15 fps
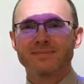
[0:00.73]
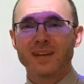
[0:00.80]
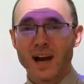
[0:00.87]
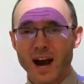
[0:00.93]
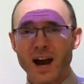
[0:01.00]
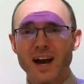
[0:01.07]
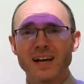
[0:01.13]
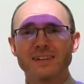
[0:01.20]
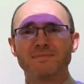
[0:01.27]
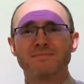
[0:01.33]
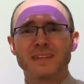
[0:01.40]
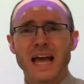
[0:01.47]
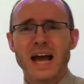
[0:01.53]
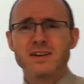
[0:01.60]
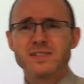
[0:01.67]
Hi,
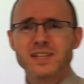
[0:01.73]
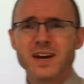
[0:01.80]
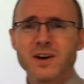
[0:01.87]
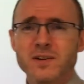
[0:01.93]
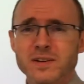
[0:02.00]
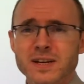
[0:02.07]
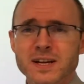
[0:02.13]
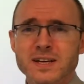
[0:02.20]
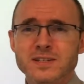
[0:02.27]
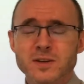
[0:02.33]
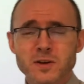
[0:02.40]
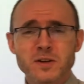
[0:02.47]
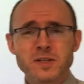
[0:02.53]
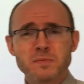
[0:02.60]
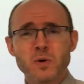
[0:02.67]
how's it going? So
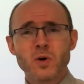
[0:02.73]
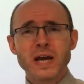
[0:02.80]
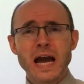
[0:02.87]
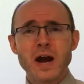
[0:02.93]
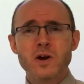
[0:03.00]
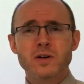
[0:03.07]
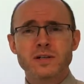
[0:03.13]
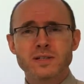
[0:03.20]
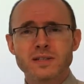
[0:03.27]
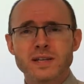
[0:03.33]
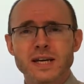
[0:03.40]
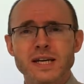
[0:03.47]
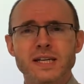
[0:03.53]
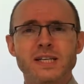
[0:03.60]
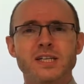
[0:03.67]
there's more calculus
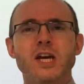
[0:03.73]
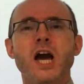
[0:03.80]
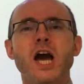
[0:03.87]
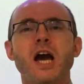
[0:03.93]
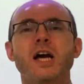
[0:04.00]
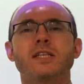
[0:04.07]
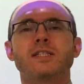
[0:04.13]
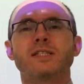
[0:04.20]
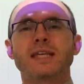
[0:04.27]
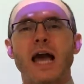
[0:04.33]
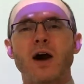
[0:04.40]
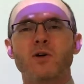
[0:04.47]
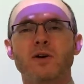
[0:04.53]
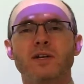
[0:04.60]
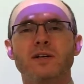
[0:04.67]
today. Yes,
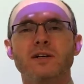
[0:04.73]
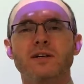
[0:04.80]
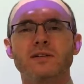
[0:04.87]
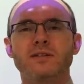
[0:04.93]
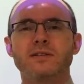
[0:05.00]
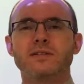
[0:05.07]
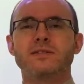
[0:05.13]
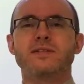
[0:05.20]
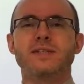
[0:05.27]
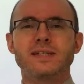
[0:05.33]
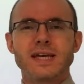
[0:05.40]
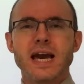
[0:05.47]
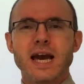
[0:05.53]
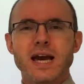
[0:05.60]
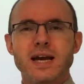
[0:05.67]
calculus.
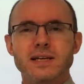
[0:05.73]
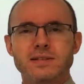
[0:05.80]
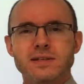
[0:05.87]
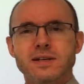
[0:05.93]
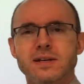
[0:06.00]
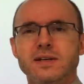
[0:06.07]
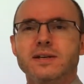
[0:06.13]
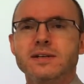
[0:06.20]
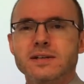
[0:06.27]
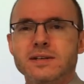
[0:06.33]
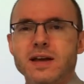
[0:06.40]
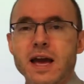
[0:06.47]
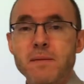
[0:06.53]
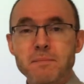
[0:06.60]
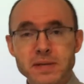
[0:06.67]
Yes.
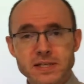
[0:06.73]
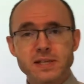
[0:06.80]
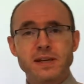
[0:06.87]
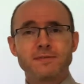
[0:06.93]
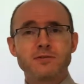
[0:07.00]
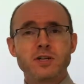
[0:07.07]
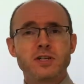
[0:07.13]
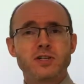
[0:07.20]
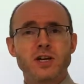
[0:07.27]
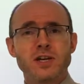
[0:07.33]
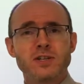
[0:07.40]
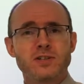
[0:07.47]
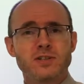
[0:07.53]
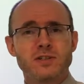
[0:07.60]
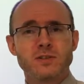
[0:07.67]
Implicit
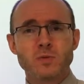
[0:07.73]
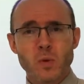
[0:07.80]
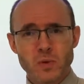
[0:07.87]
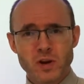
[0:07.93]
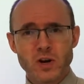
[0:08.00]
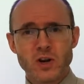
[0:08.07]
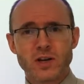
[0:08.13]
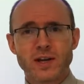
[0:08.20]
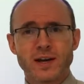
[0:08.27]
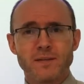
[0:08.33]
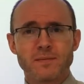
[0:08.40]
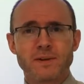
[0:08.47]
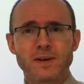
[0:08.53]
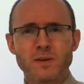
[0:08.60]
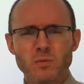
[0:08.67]
differentiation is what we're going to look at.
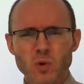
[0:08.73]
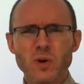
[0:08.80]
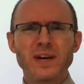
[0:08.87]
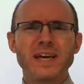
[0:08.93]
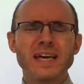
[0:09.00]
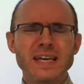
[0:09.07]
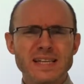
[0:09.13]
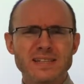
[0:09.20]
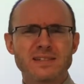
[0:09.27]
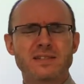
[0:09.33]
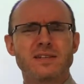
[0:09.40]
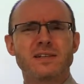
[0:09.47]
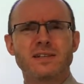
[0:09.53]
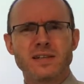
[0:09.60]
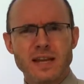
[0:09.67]
Okay, what
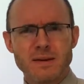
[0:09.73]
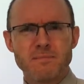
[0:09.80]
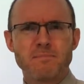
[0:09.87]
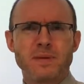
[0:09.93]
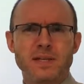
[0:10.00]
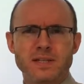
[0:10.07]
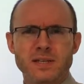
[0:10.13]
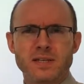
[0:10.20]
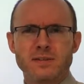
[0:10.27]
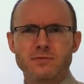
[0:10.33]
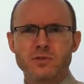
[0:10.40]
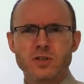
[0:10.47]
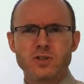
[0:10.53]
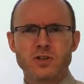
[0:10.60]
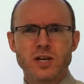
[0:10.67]
is implicit
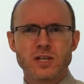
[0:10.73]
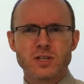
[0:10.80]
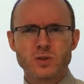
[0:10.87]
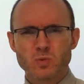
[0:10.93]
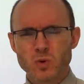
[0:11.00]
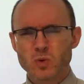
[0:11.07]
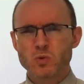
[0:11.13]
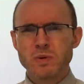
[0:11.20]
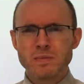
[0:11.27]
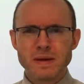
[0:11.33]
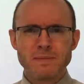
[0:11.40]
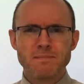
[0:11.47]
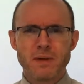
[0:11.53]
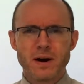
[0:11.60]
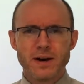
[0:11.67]
differentiation? What do we
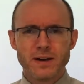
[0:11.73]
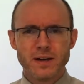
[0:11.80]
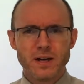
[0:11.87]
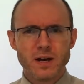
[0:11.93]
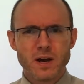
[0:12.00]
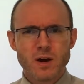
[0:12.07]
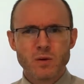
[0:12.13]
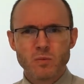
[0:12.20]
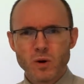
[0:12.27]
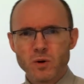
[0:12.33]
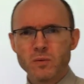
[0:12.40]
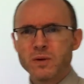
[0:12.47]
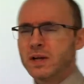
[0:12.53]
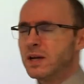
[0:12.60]
mean by it? Well,